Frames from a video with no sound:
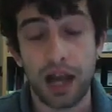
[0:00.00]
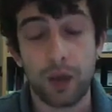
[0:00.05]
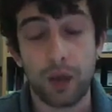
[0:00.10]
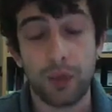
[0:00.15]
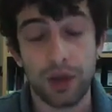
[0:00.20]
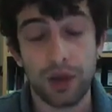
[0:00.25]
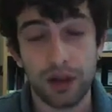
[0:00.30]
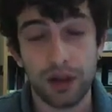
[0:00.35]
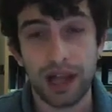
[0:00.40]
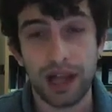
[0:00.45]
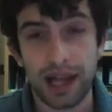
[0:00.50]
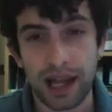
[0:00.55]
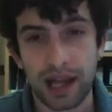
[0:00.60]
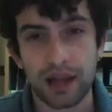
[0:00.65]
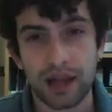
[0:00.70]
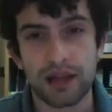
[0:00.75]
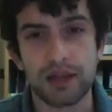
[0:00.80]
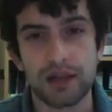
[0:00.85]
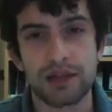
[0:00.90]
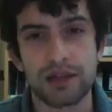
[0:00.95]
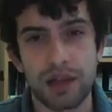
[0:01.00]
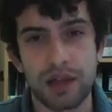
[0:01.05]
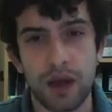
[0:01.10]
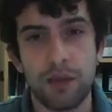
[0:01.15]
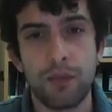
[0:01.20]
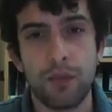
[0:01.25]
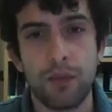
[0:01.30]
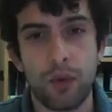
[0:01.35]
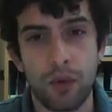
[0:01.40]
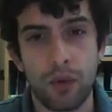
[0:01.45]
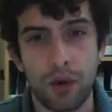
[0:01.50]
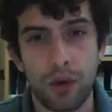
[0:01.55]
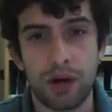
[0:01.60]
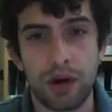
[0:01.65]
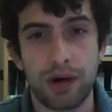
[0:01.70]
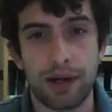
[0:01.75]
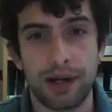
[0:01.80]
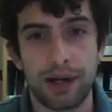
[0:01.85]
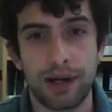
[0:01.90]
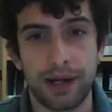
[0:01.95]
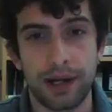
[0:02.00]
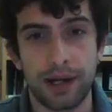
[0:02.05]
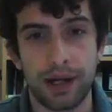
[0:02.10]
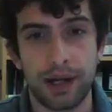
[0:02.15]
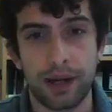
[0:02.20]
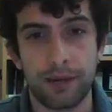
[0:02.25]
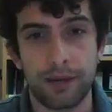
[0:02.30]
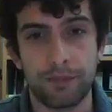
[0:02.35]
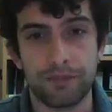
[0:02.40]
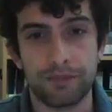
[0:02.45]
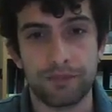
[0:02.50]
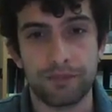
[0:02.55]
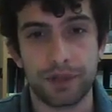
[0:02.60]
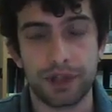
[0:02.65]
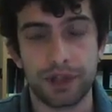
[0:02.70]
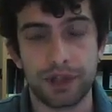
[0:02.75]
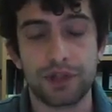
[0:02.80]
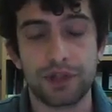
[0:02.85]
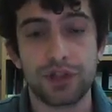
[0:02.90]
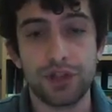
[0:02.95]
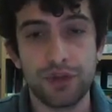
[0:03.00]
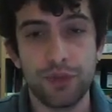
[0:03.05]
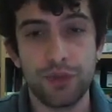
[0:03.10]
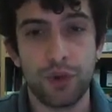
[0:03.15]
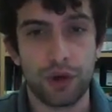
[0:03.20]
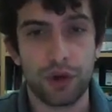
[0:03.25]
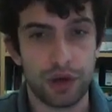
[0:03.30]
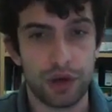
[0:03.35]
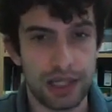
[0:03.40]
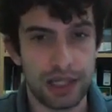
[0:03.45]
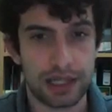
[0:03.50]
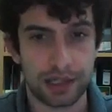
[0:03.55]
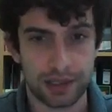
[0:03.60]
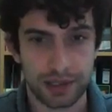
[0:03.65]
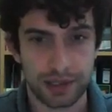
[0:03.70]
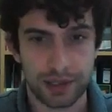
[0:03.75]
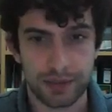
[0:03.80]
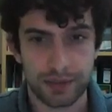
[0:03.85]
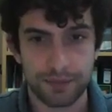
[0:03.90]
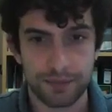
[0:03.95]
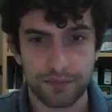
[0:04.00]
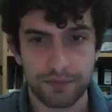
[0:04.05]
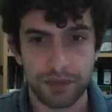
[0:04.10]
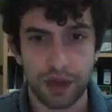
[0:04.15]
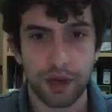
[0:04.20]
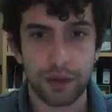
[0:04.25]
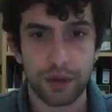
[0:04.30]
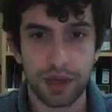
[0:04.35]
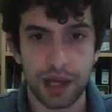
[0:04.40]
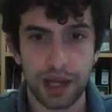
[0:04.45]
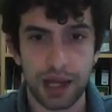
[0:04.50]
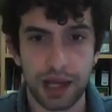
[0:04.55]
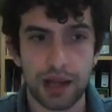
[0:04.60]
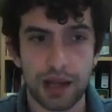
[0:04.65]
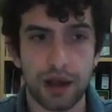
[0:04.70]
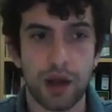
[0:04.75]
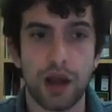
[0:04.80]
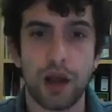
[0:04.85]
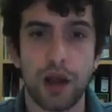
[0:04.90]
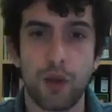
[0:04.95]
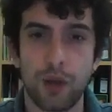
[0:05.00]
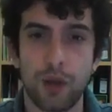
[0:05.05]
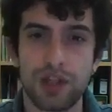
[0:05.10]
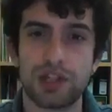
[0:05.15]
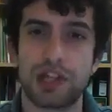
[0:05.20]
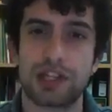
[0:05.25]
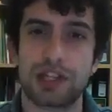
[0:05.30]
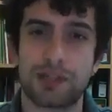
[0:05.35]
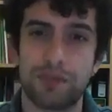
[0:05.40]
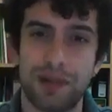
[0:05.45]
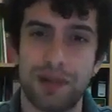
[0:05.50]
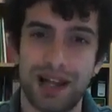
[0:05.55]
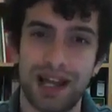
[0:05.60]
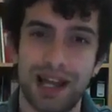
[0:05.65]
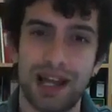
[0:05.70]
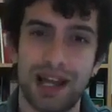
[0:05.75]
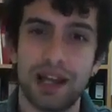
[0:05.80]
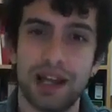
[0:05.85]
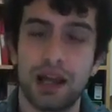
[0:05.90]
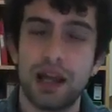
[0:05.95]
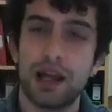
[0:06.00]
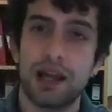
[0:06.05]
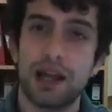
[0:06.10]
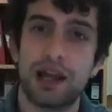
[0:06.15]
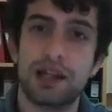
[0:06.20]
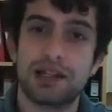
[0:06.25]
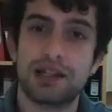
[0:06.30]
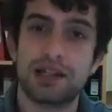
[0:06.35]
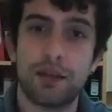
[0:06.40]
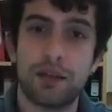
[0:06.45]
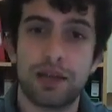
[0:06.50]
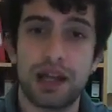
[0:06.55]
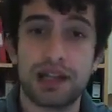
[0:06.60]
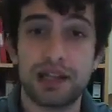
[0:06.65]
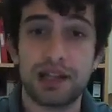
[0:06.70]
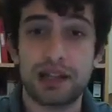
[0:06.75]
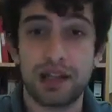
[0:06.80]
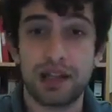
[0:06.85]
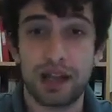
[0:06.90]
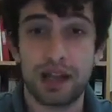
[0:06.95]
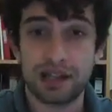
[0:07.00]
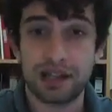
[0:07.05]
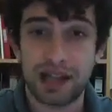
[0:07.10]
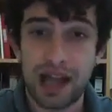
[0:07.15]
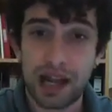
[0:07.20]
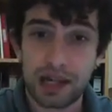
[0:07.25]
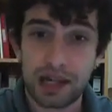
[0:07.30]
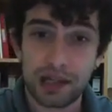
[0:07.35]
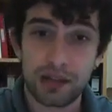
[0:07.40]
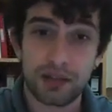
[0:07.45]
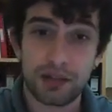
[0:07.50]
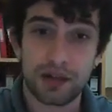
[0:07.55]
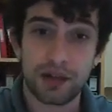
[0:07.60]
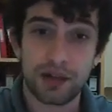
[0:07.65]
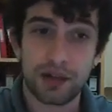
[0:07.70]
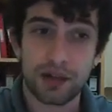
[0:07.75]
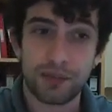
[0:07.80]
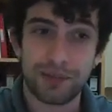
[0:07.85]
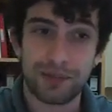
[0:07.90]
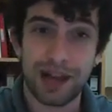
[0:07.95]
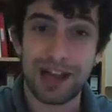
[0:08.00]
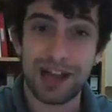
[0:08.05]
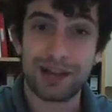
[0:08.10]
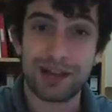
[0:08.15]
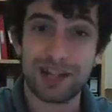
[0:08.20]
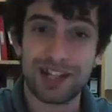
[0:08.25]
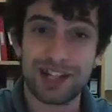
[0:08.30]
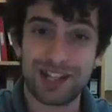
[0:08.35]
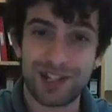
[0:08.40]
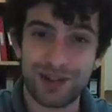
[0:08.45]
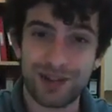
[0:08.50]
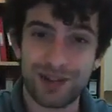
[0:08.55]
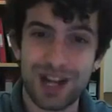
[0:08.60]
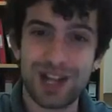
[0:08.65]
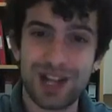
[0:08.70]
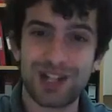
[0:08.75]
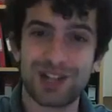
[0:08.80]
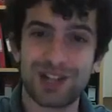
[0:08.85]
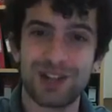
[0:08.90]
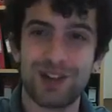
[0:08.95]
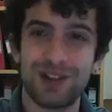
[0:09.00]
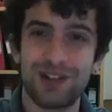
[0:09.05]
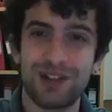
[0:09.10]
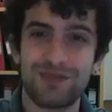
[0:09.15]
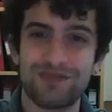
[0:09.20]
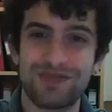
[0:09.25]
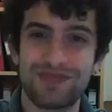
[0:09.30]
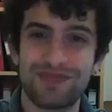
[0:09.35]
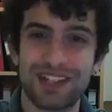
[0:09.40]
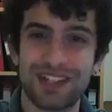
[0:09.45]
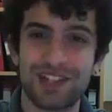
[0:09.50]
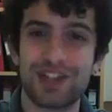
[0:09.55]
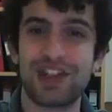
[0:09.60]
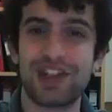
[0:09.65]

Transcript: I will add some more, two more links, okay, which explain, in some cases, exactly the administrational